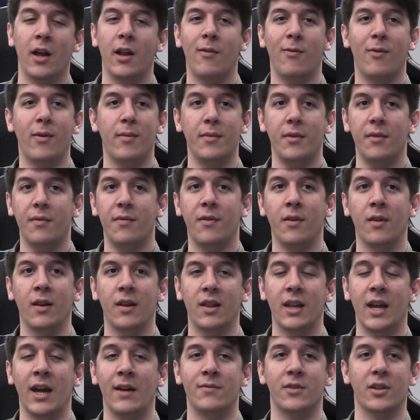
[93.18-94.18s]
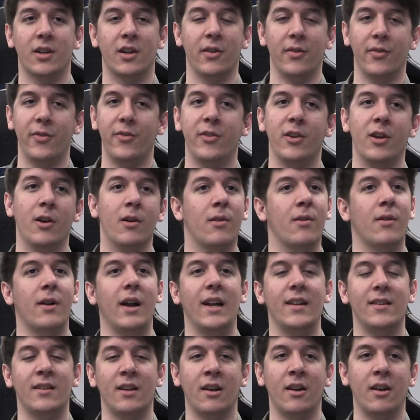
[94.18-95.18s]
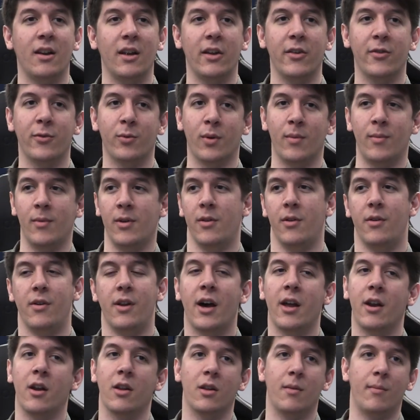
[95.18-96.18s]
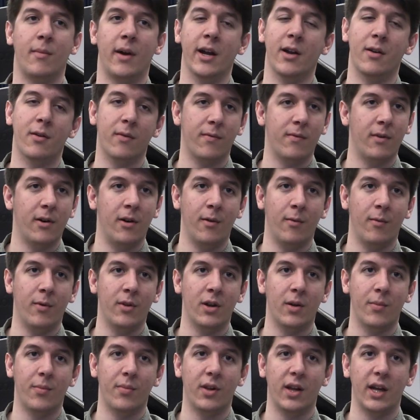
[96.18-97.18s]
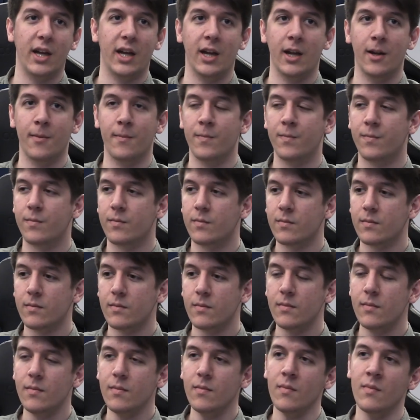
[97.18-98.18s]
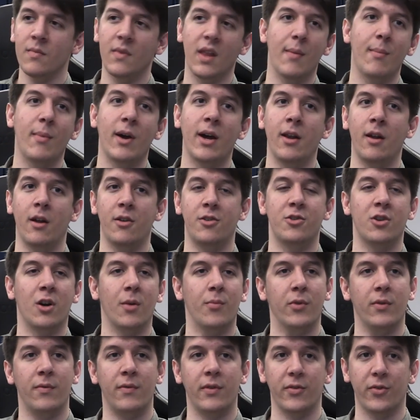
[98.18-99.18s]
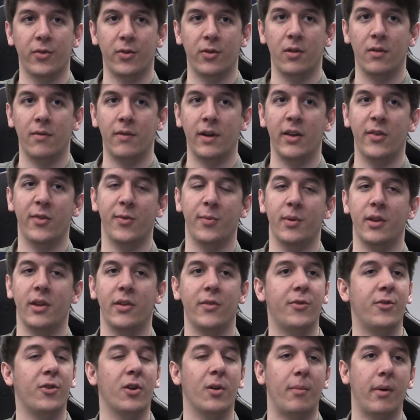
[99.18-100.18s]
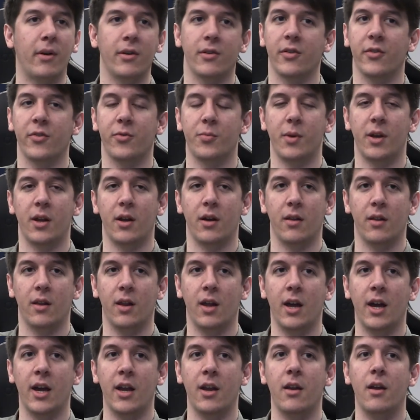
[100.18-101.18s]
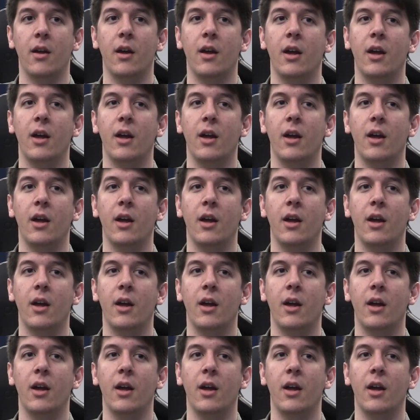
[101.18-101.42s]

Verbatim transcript: lot of women feel like they have to conceal their identity as women. They're not on the microphone when they're playing. They might not show up to physical events, but they still participate online.